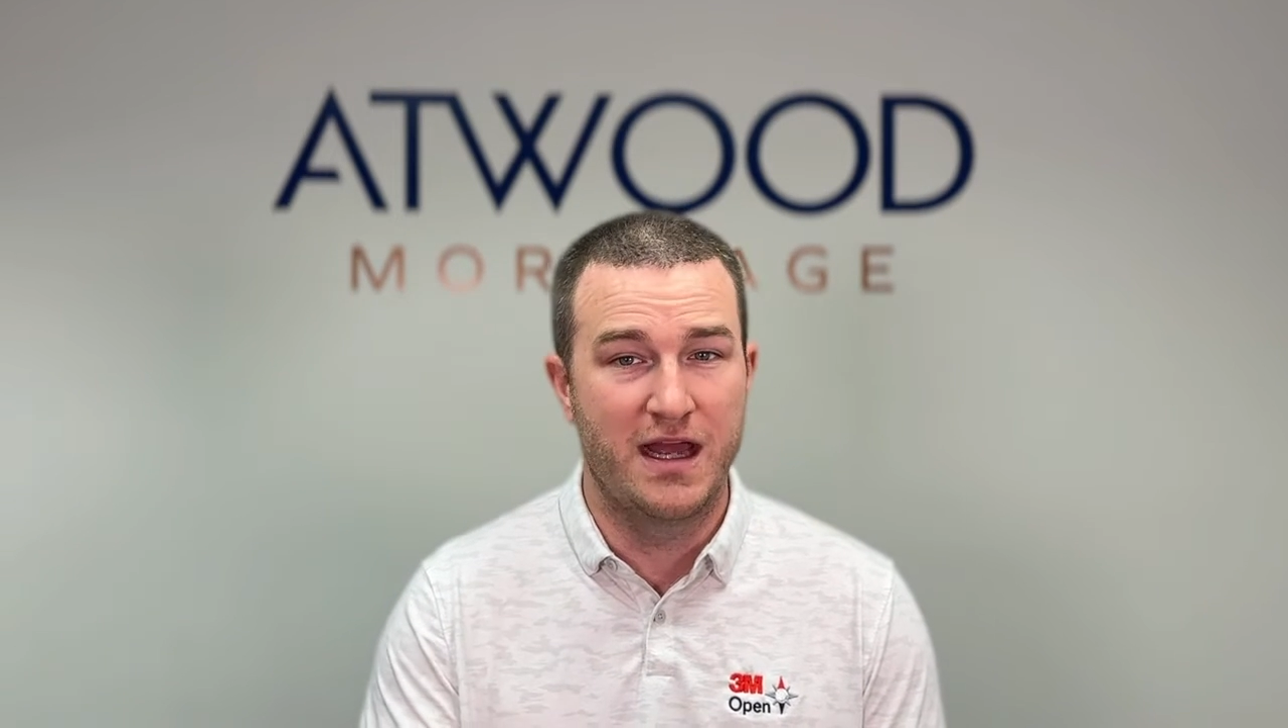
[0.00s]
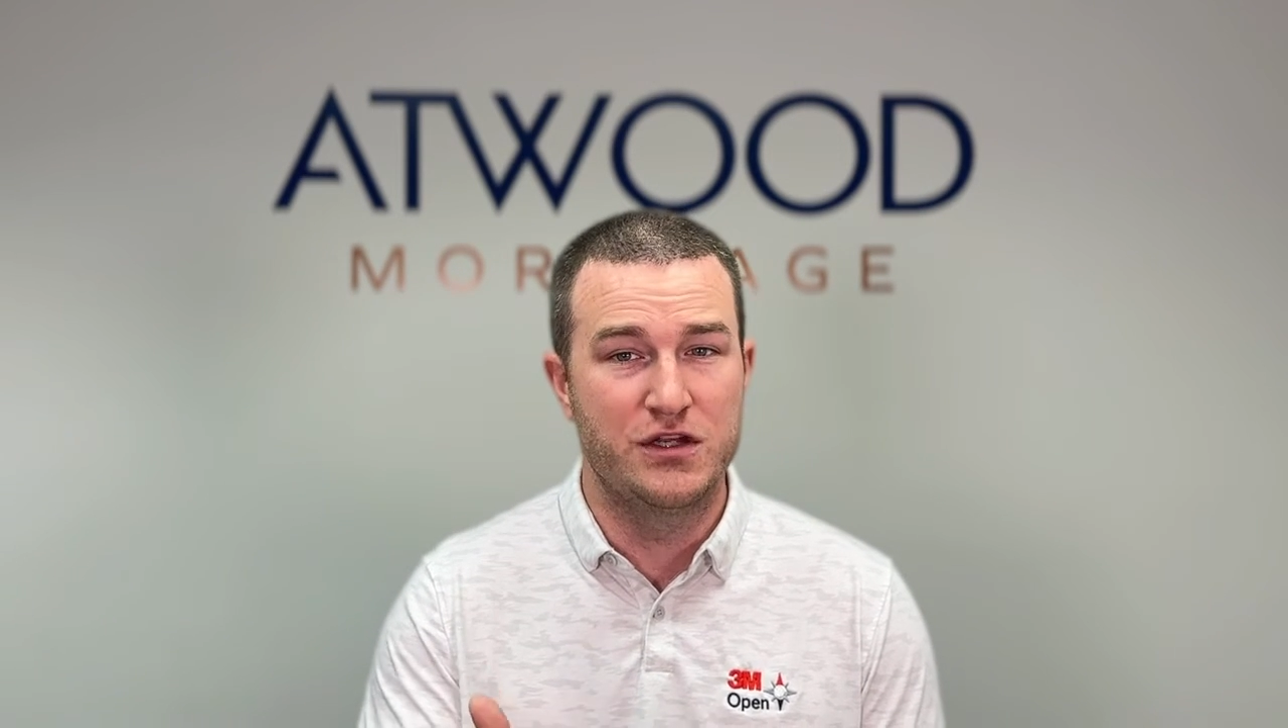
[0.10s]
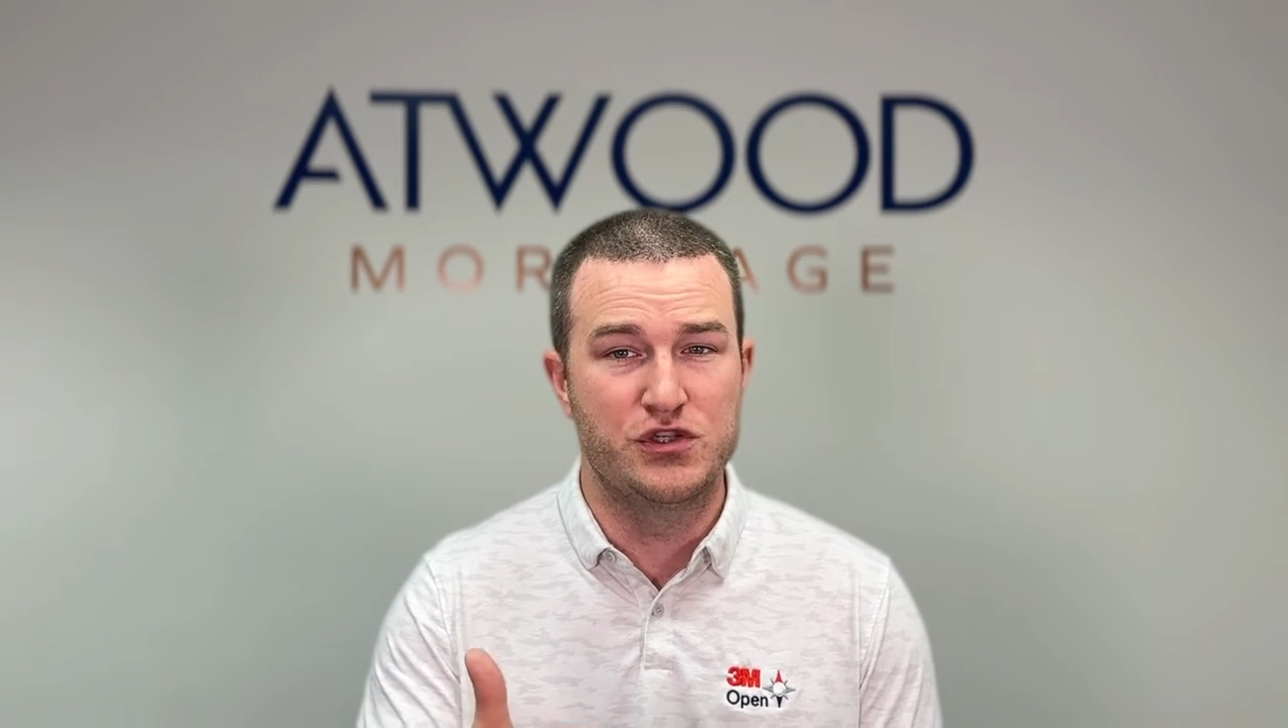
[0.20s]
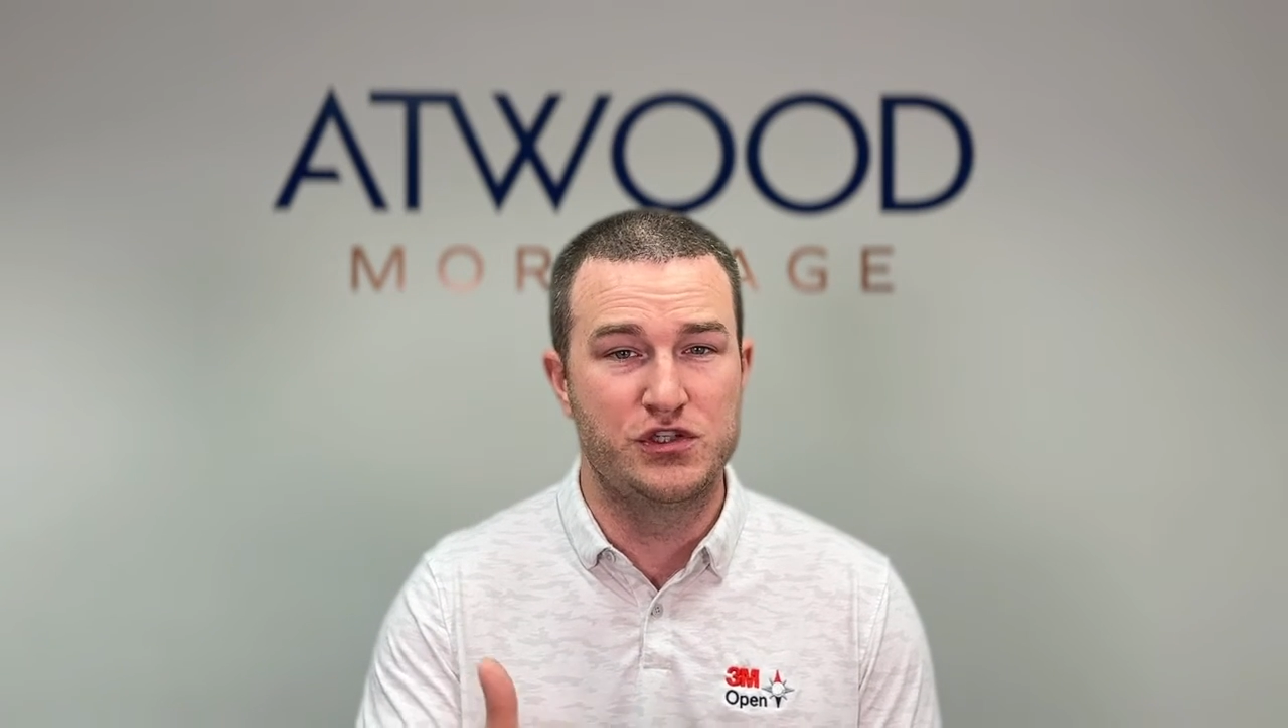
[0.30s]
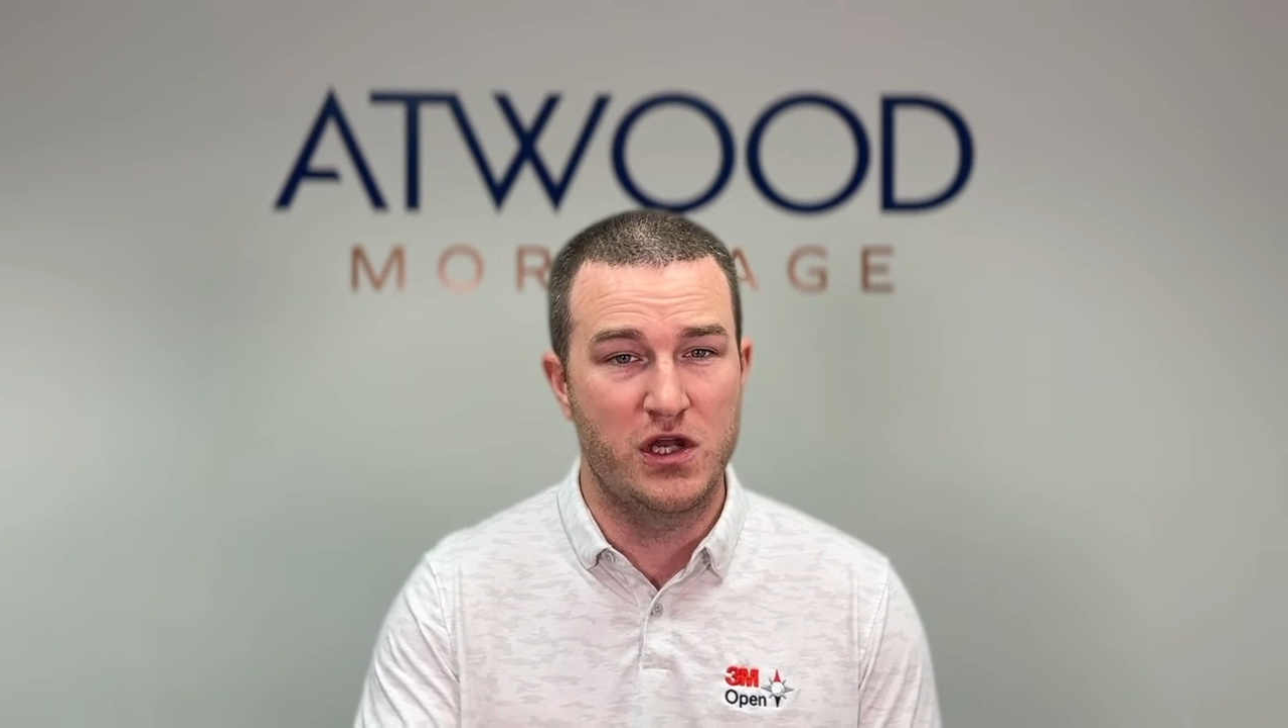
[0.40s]

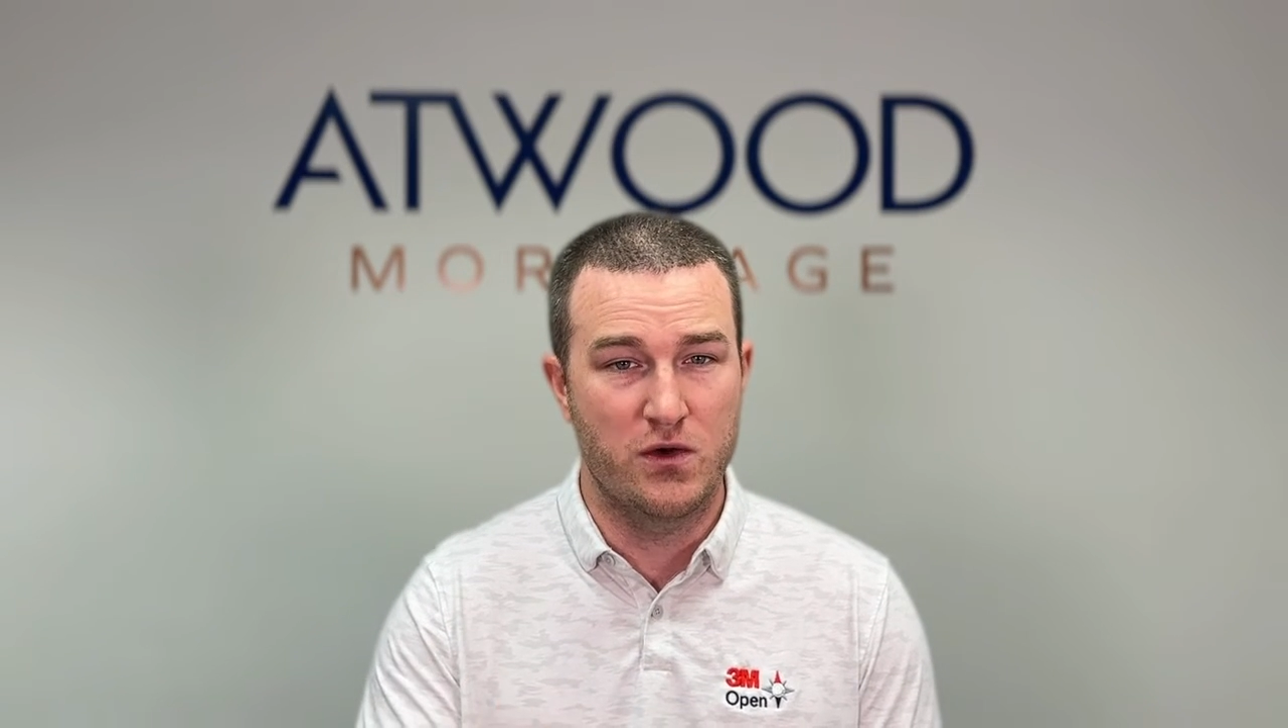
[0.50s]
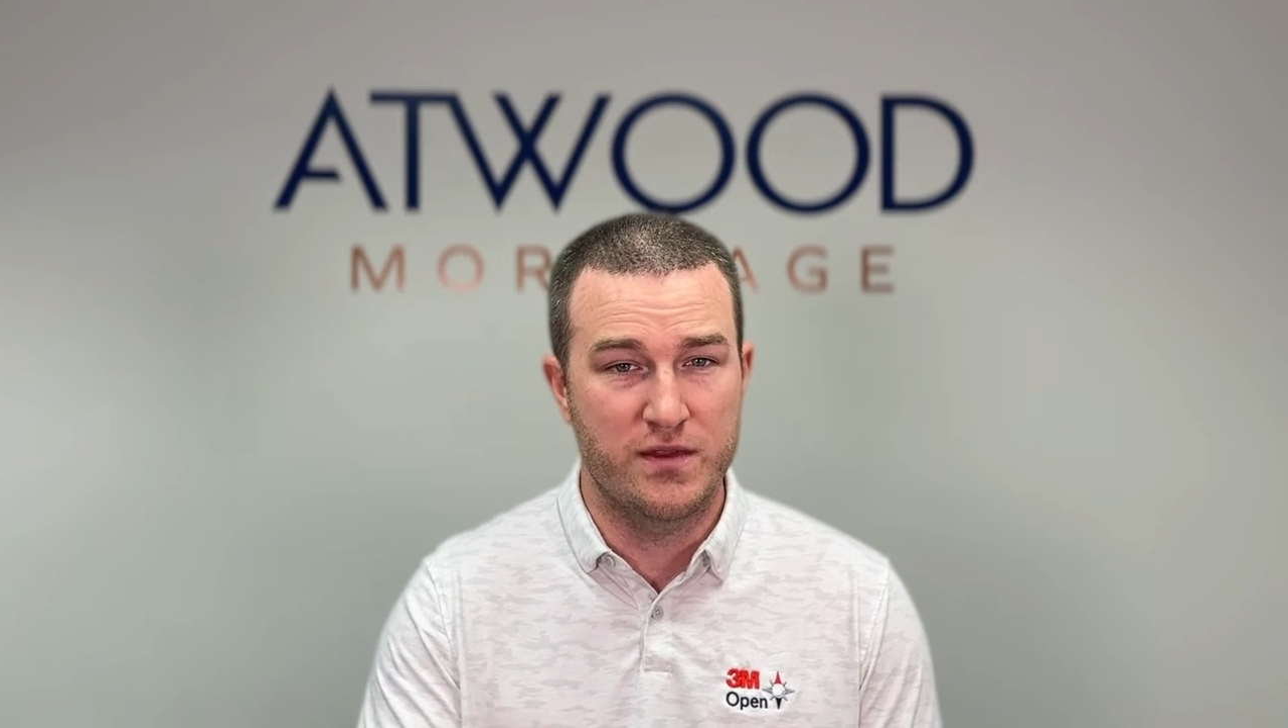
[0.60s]
and show